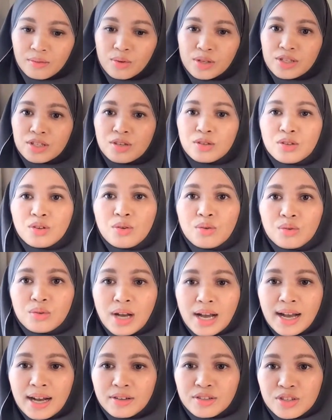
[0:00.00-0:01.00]
Once you know
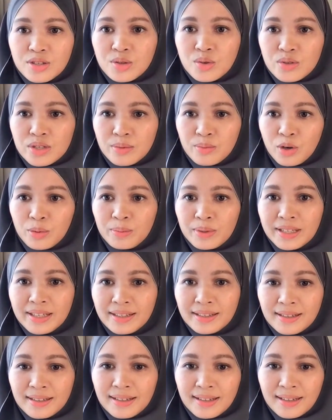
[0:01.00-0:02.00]
how to use it properly.